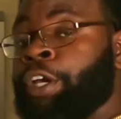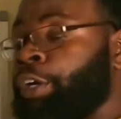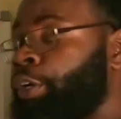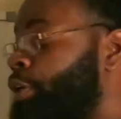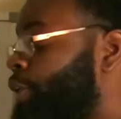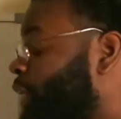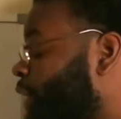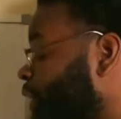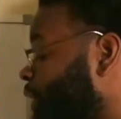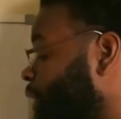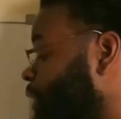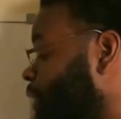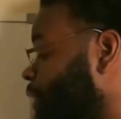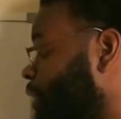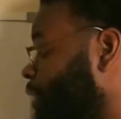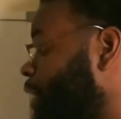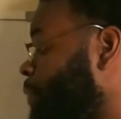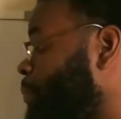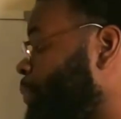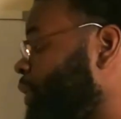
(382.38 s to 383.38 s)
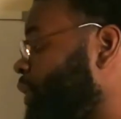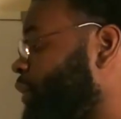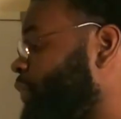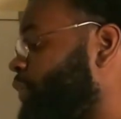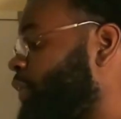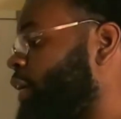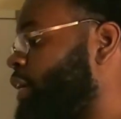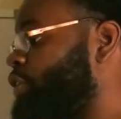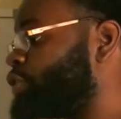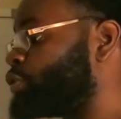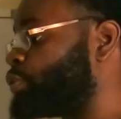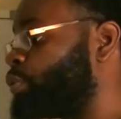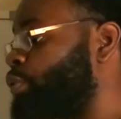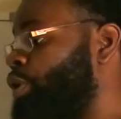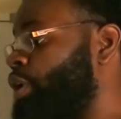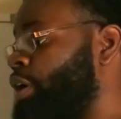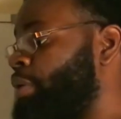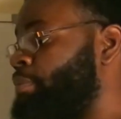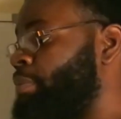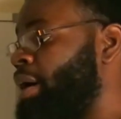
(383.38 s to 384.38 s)
You're looking at a company that's
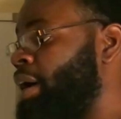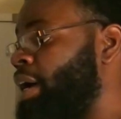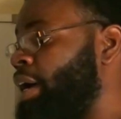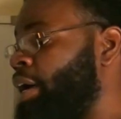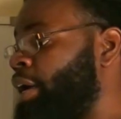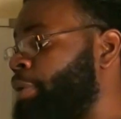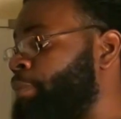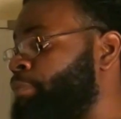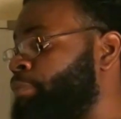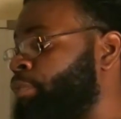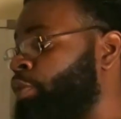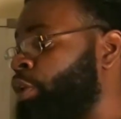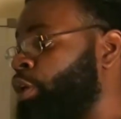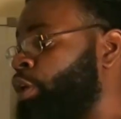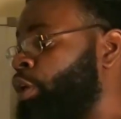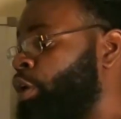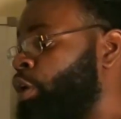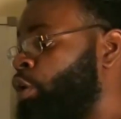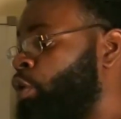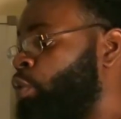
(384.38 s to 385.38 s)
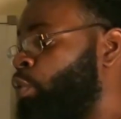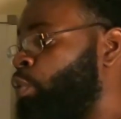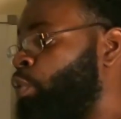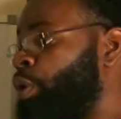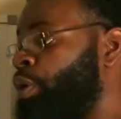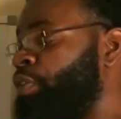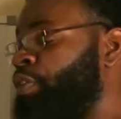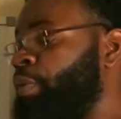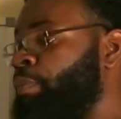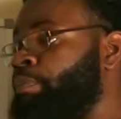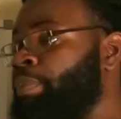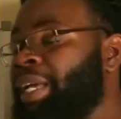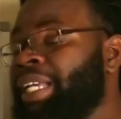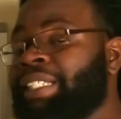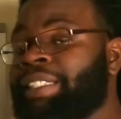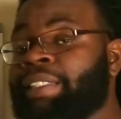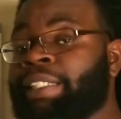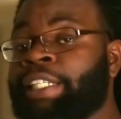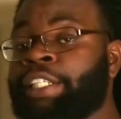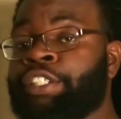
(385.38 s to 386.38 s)
run by one of the
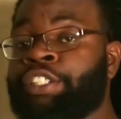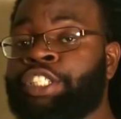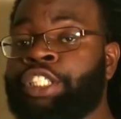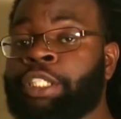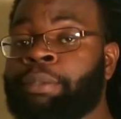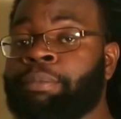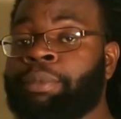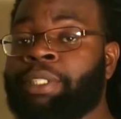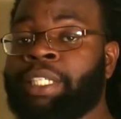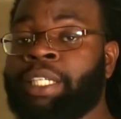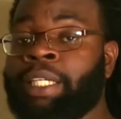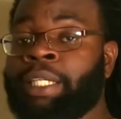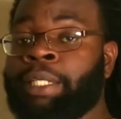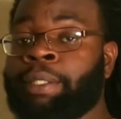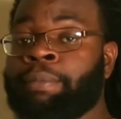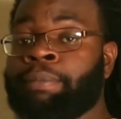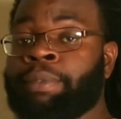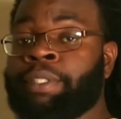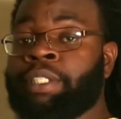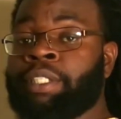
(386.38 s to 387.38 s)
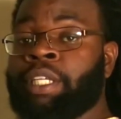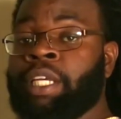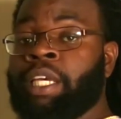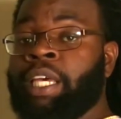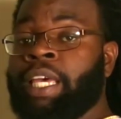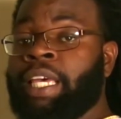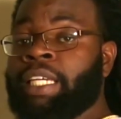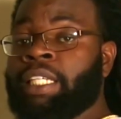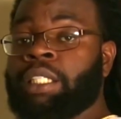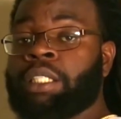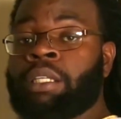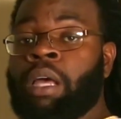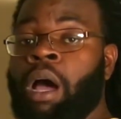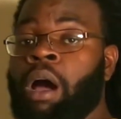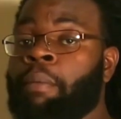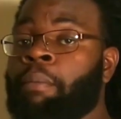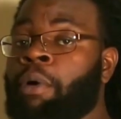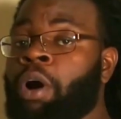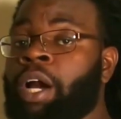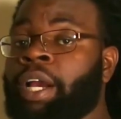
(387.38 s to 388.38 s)
best leadership teams in
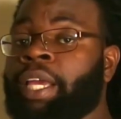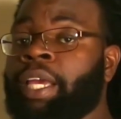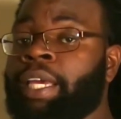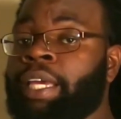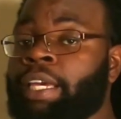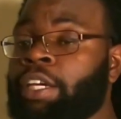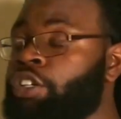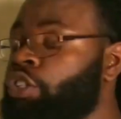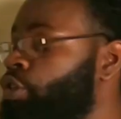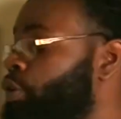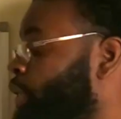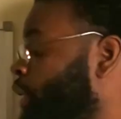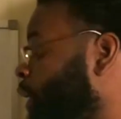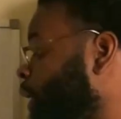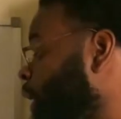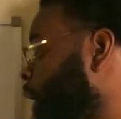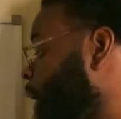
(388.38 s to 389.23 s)
stock market history,